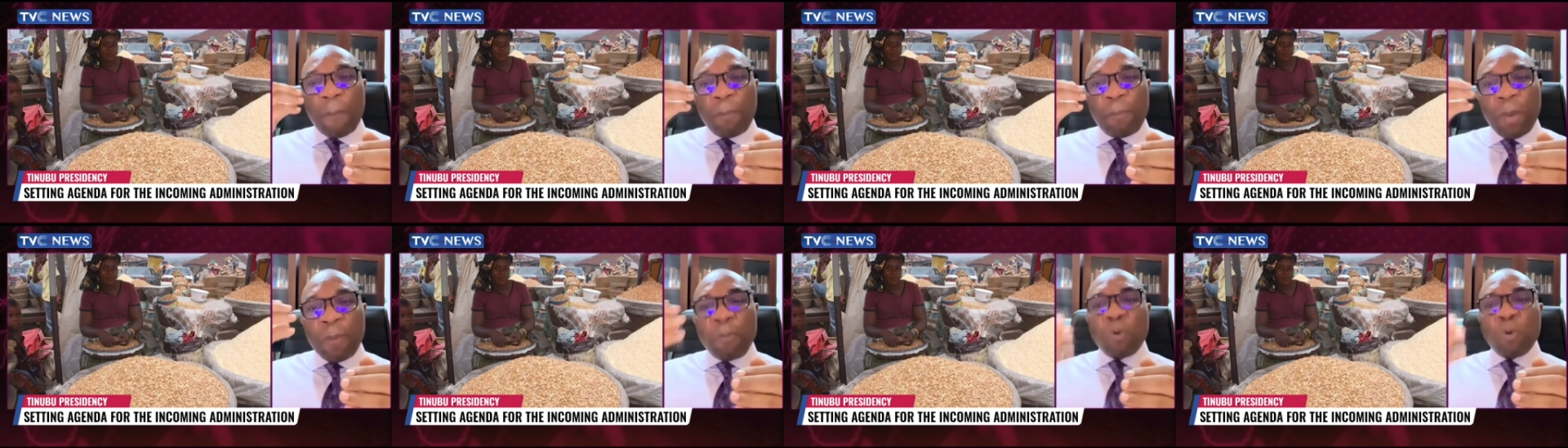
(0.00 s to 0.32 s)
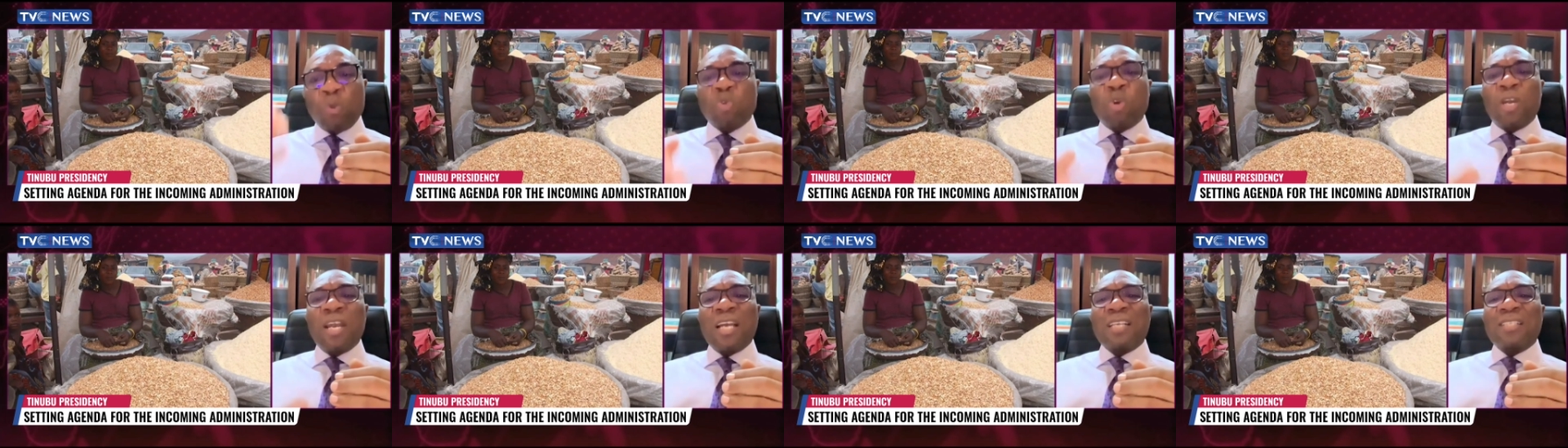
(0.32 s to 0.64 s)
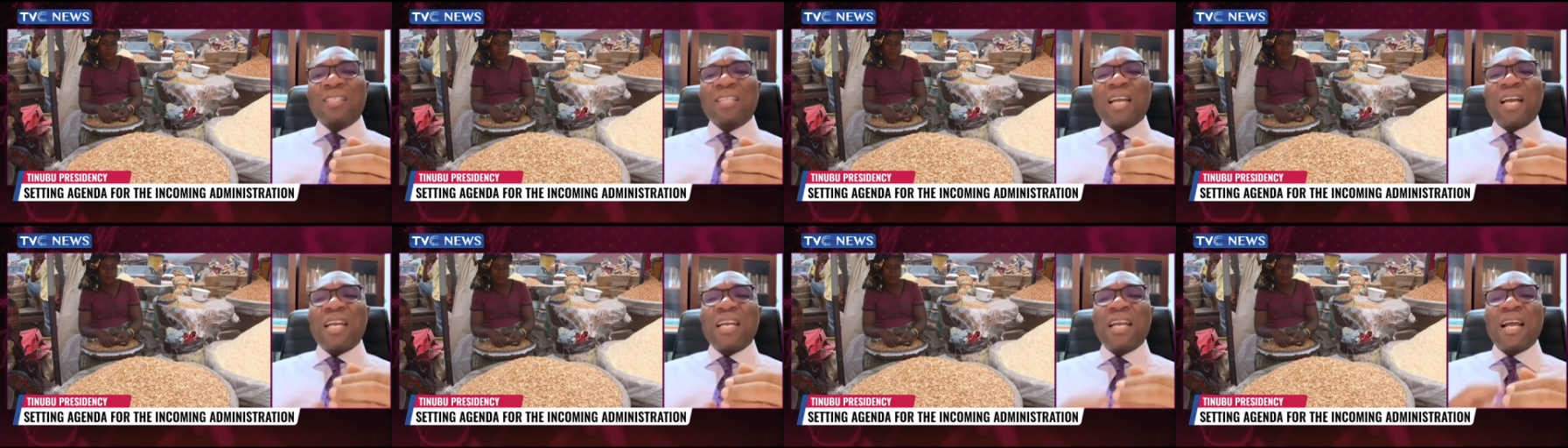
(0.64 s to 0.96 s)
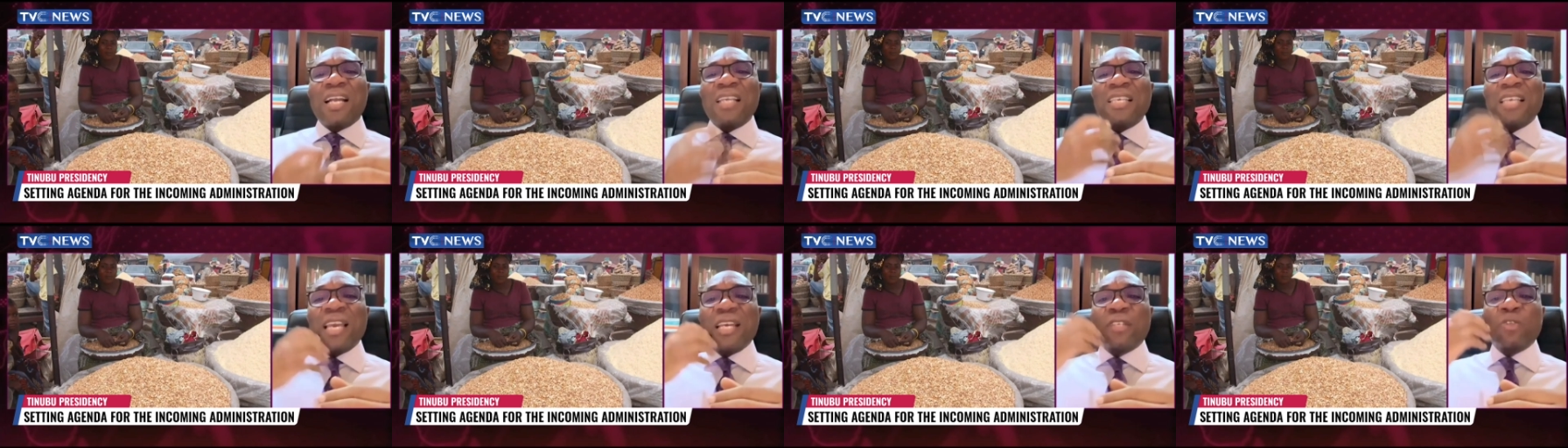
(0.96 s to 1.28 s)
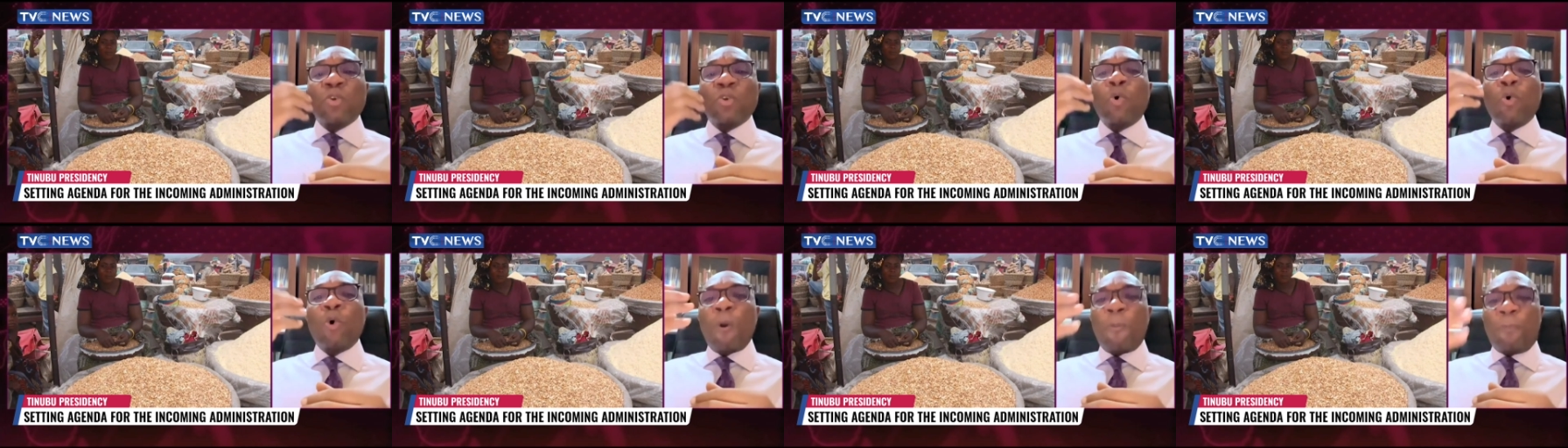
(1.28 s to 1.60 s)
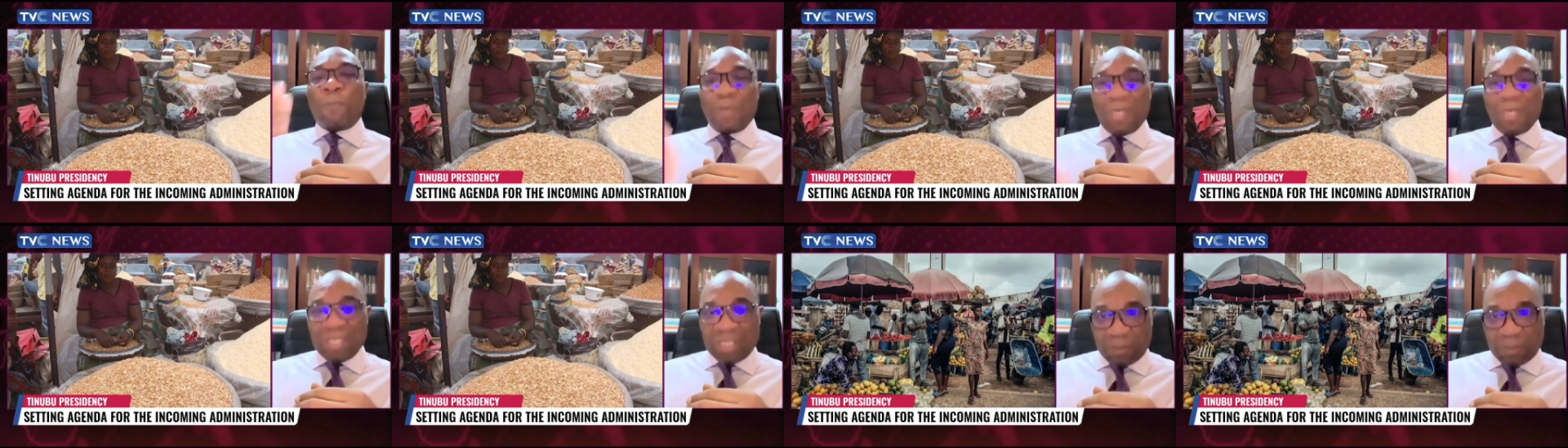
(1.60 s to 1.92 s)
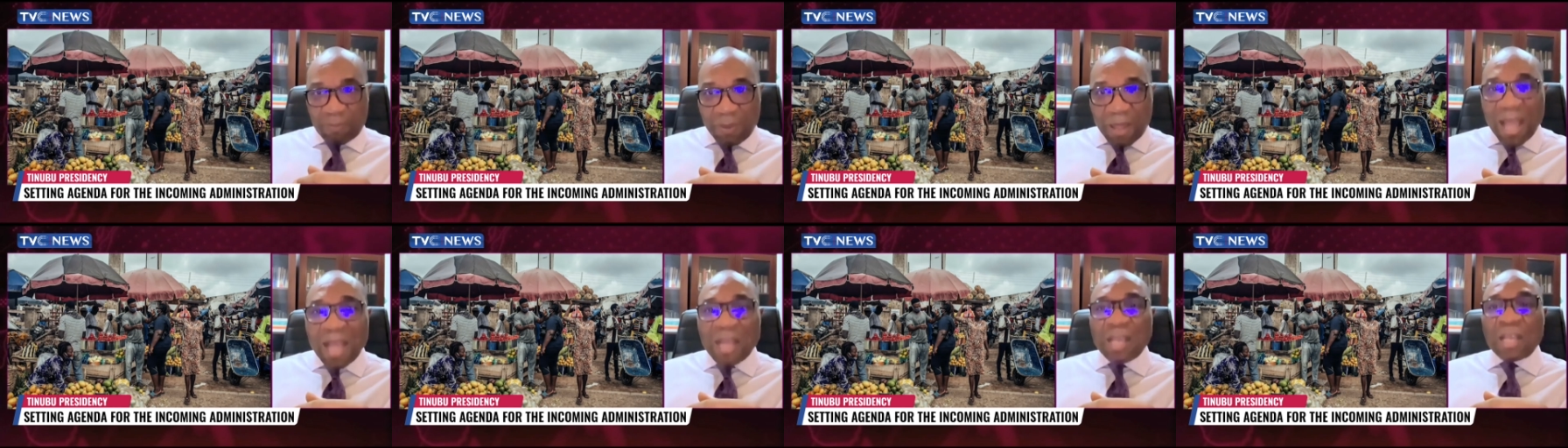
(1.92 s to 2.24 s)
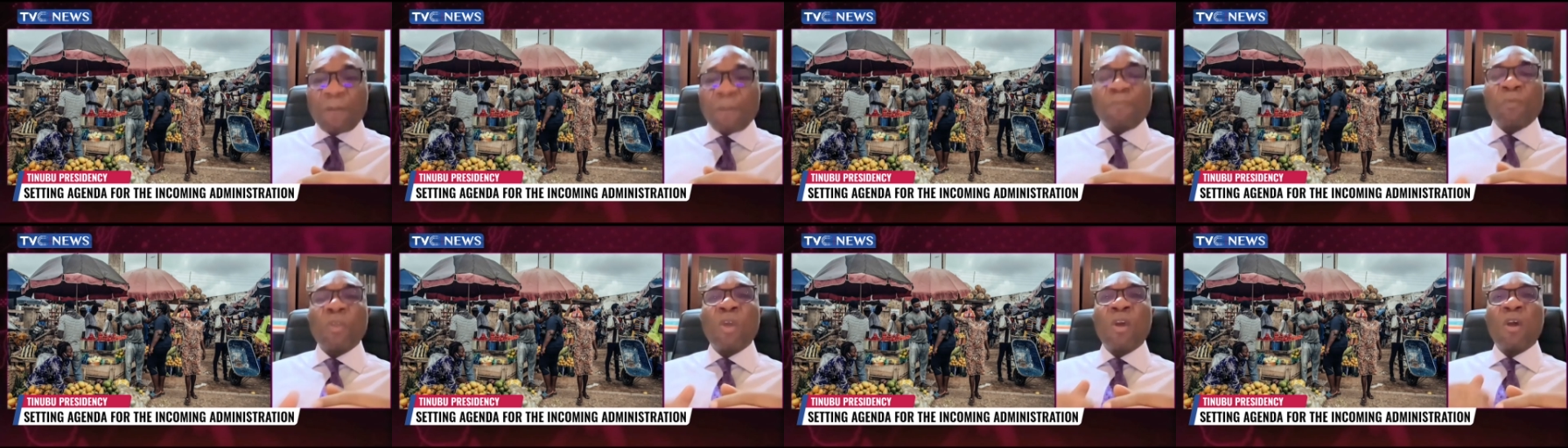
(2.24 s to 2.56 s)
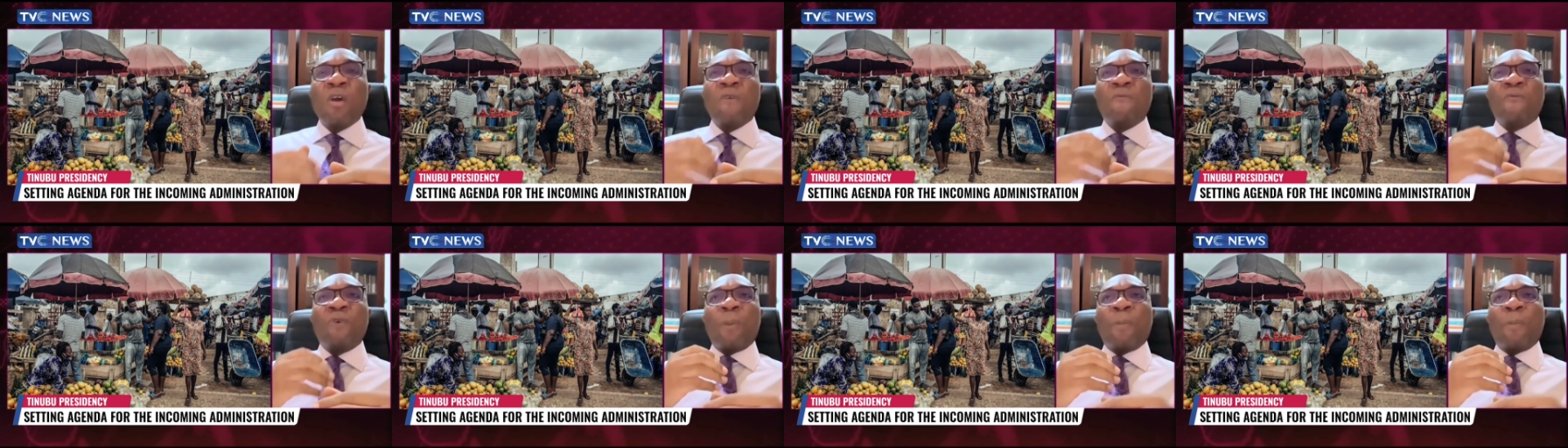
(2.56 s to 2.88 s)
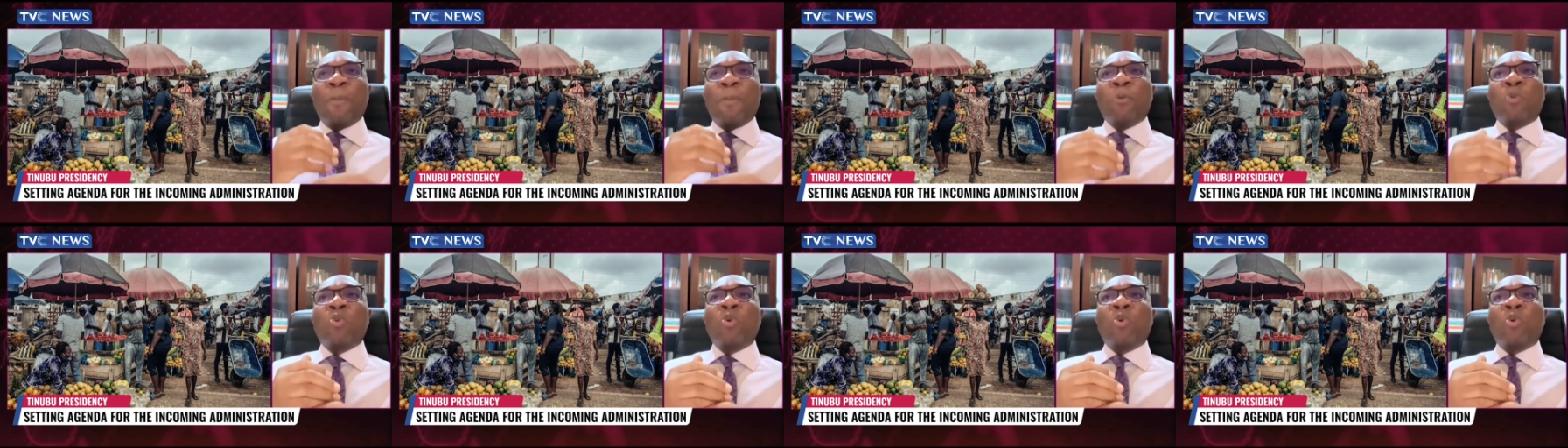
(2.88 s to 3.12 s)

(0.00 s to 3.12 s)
to, for people to understand that, yes, hope is back,